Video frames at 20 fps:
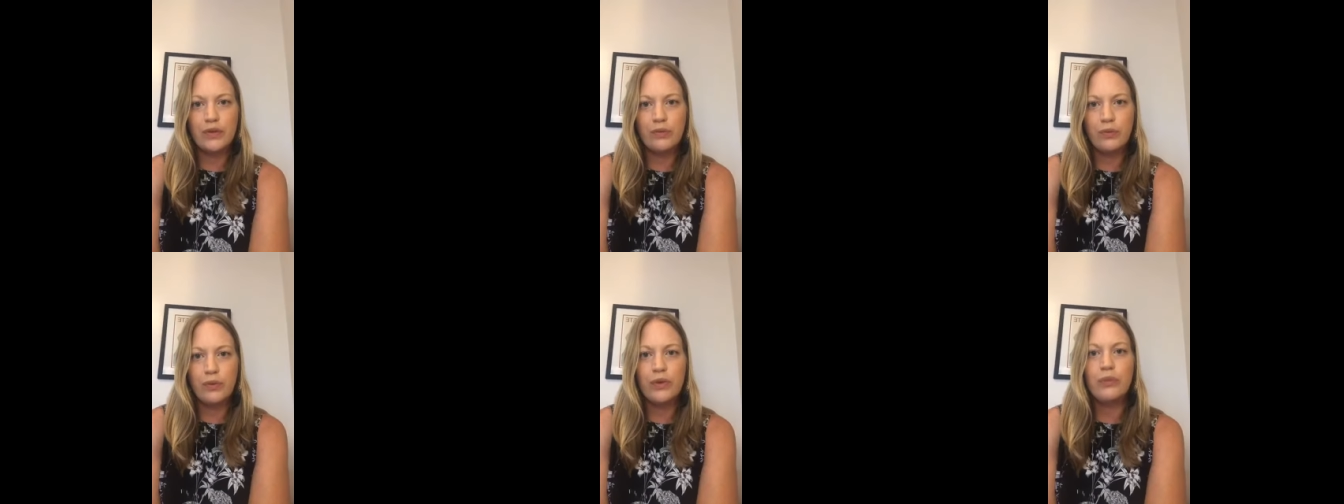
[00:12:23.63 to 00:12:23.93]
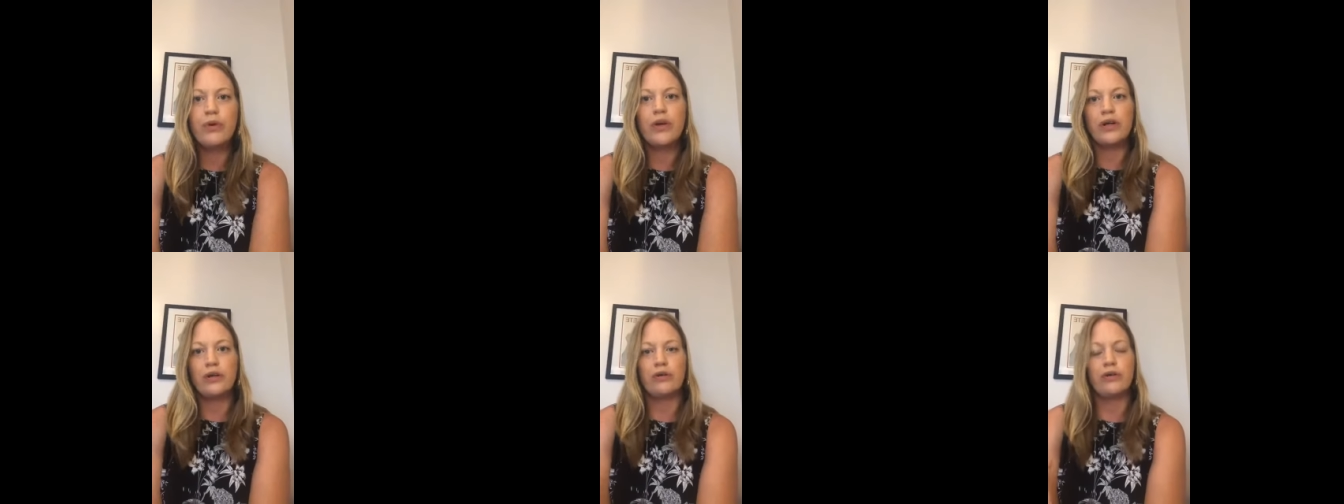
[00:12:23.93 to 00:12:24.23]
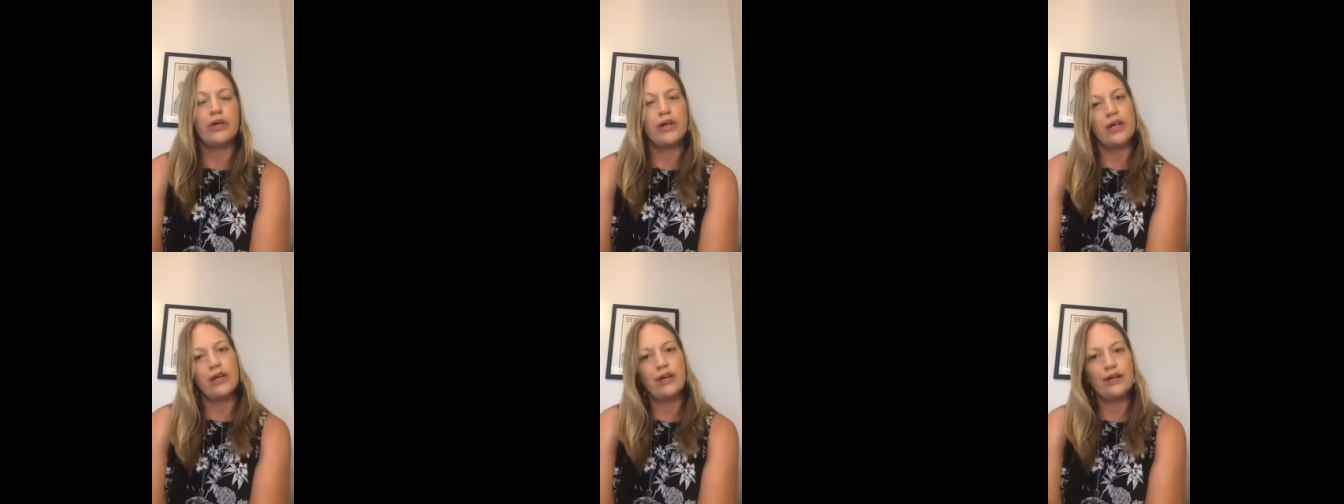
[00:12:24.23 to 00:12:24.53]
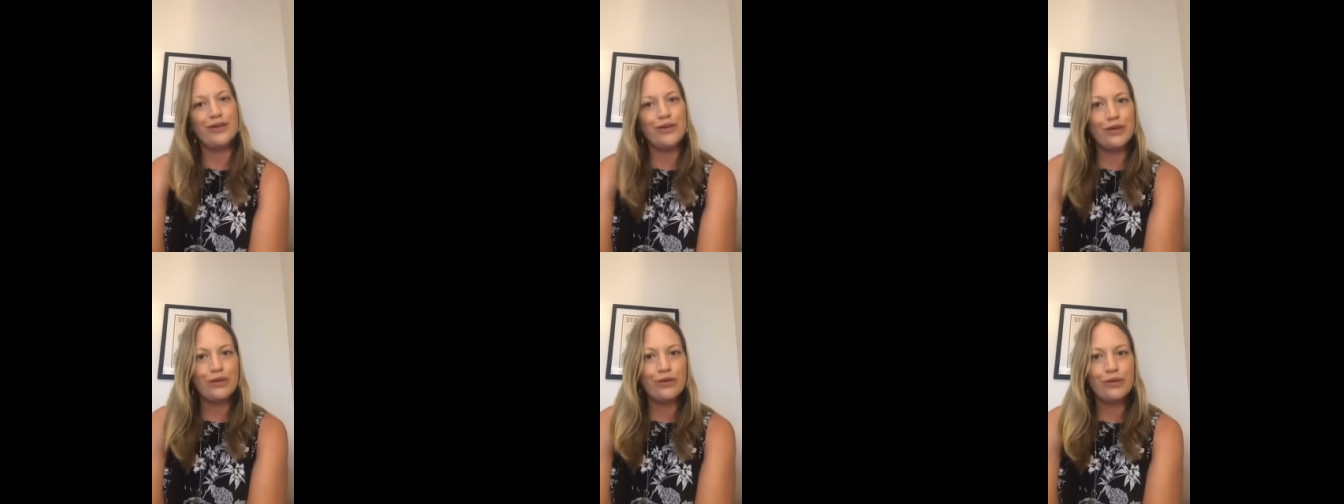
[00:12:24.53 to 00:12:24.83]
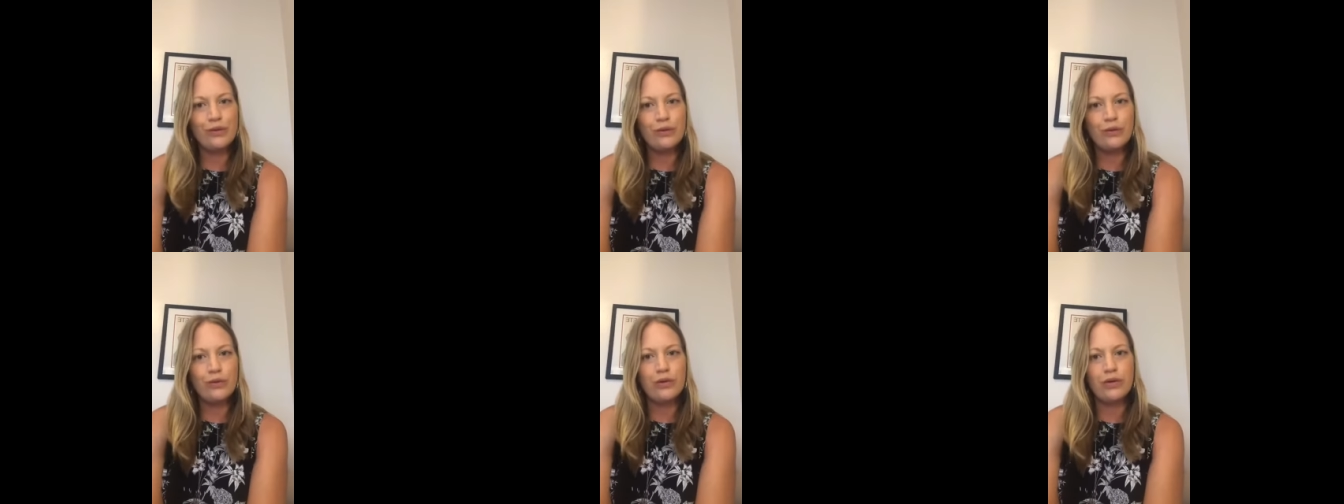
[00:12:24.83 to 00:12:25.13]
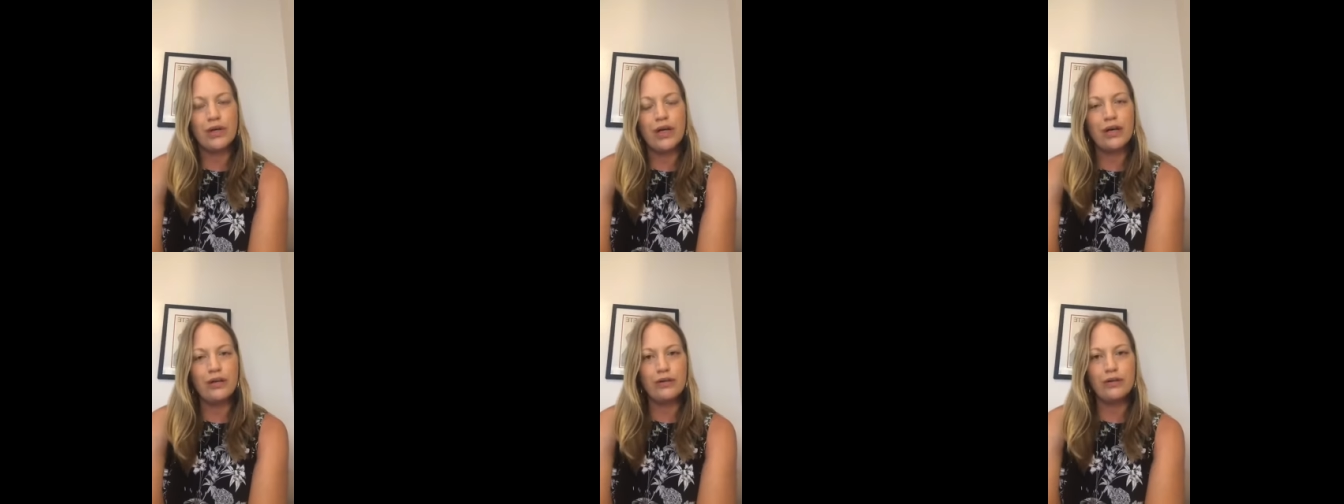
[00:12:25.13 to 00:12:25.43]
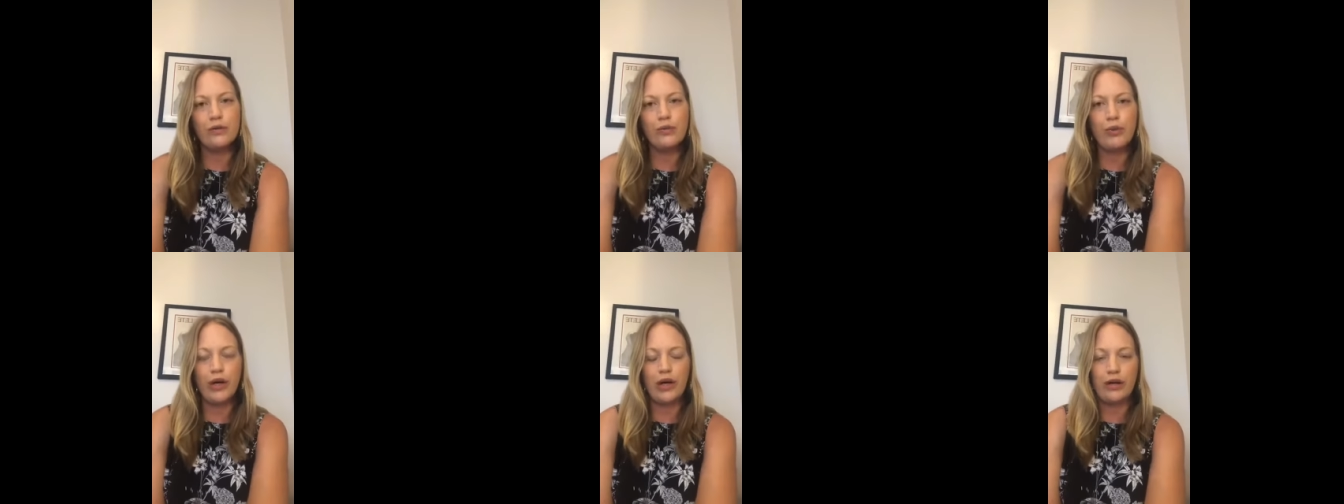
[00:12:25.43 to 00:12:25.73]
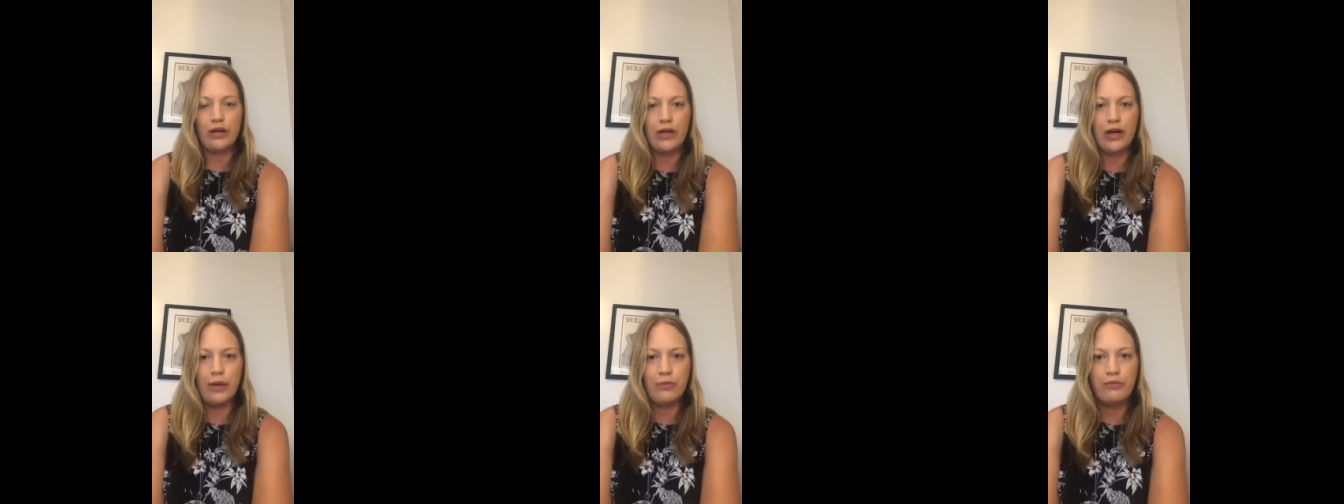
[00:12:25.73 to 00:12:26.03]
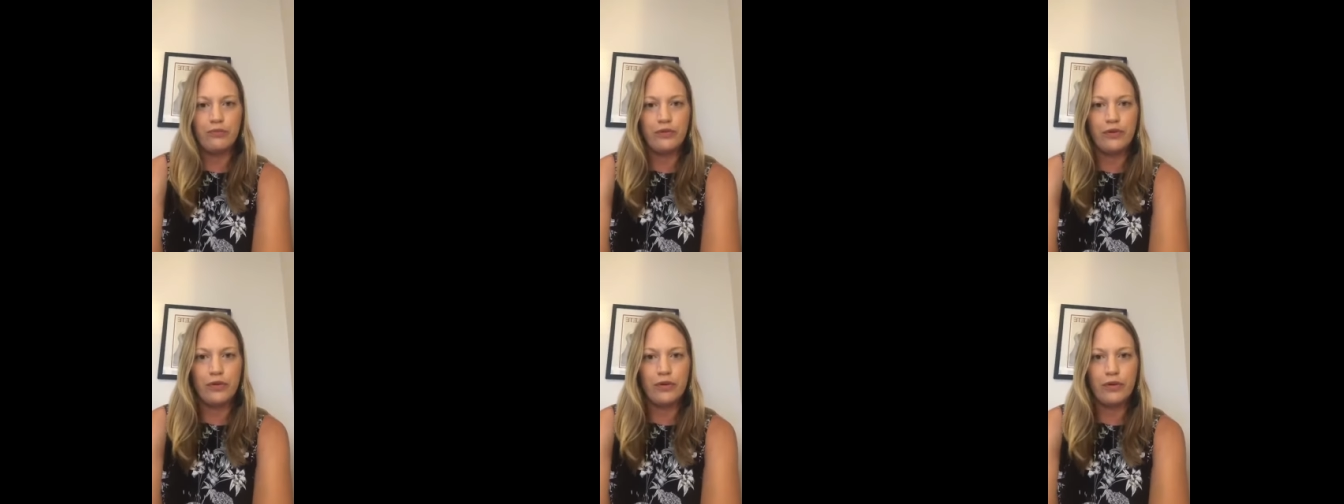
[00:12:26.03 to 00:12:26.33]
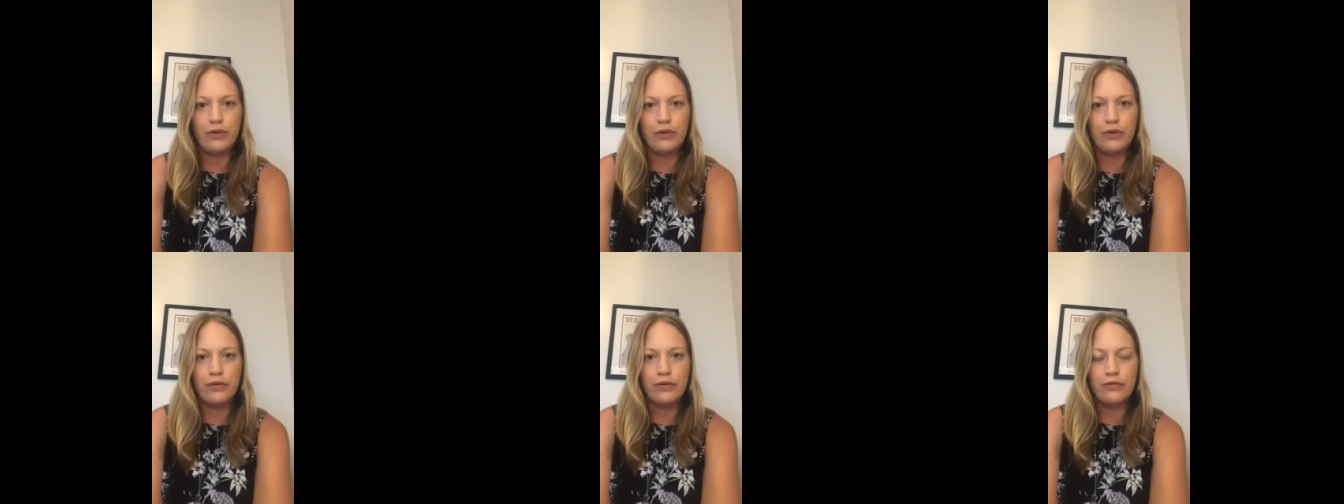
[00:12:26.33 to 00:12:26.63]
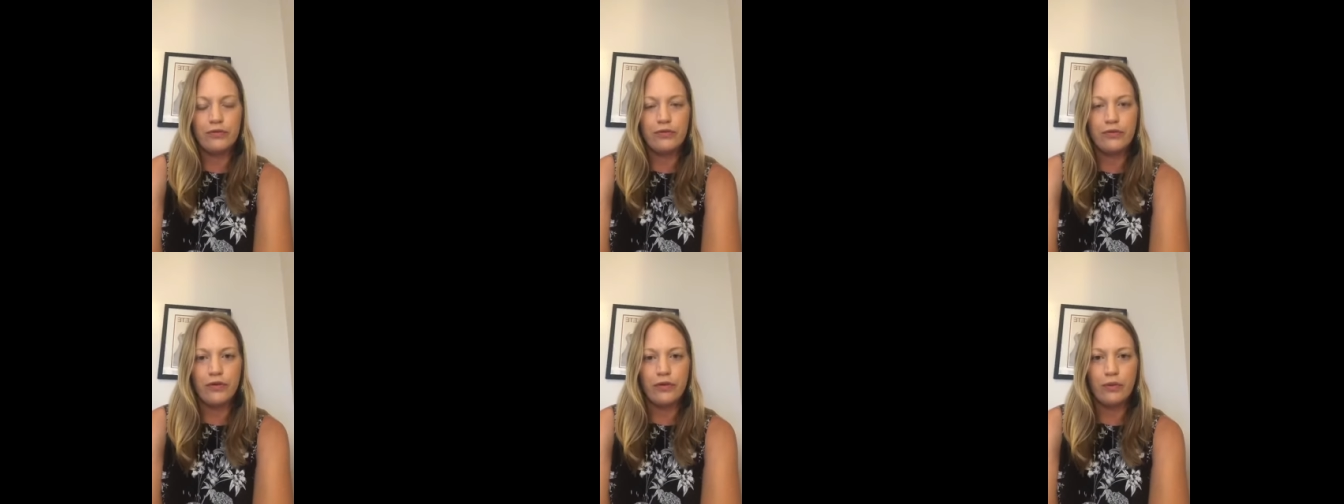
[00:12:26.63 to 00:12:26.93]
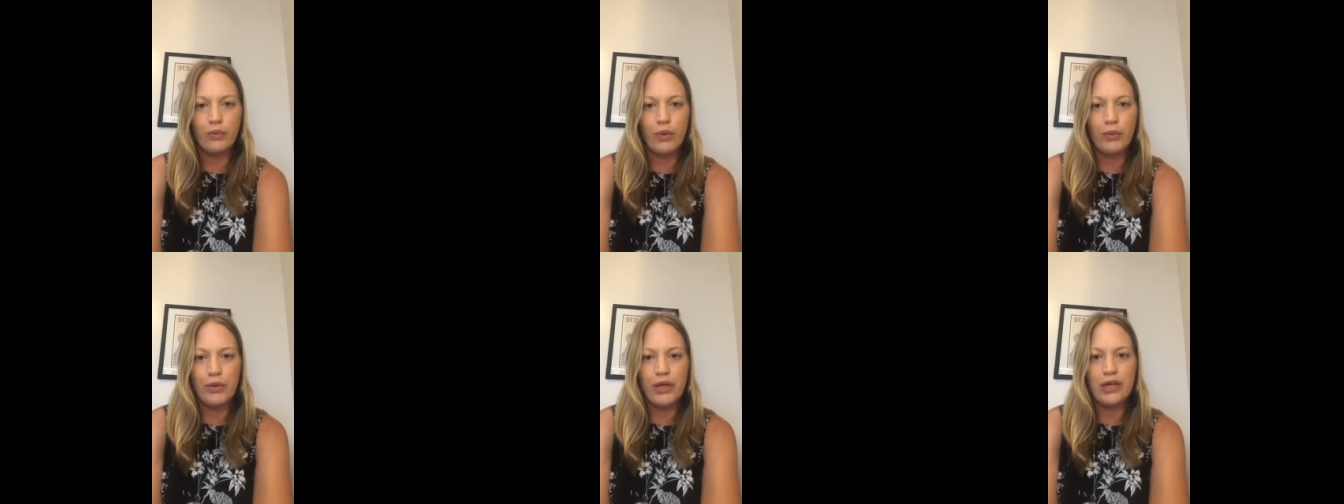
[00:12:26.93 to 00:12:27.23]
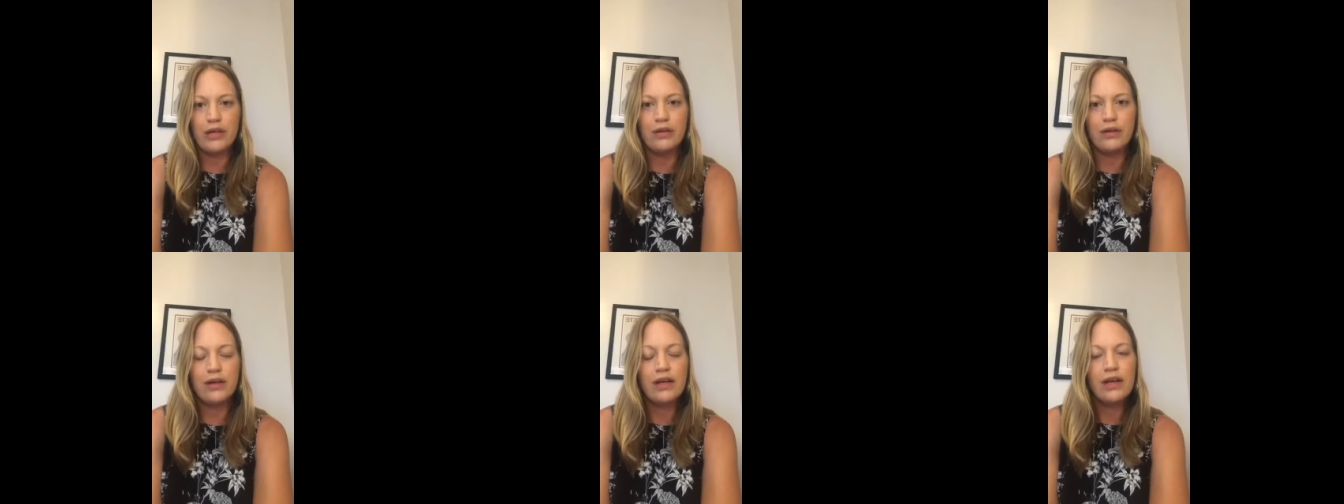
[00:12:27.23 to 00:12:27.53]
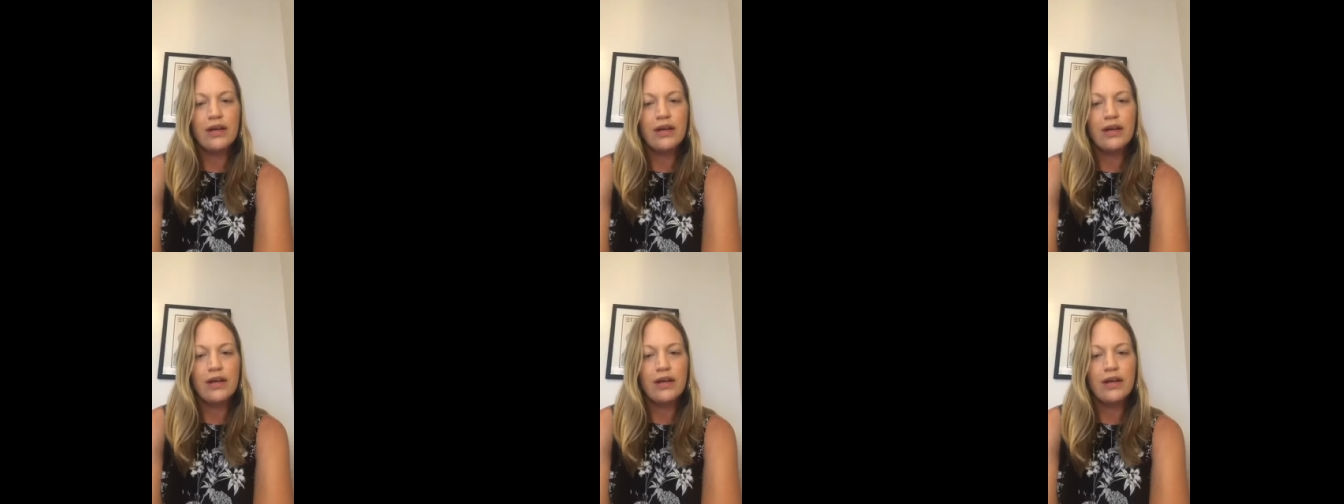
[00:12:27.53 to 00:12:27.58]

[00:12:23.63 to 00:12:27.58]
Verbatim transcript: we want to create a new a new paradigm for for women